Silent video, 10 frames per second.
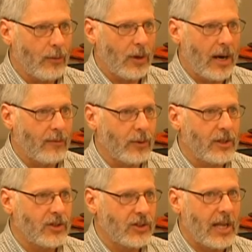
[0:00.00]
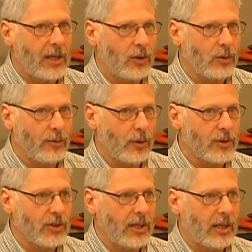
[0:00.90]
for every state
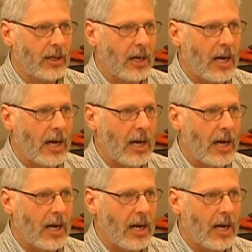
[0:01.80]
university and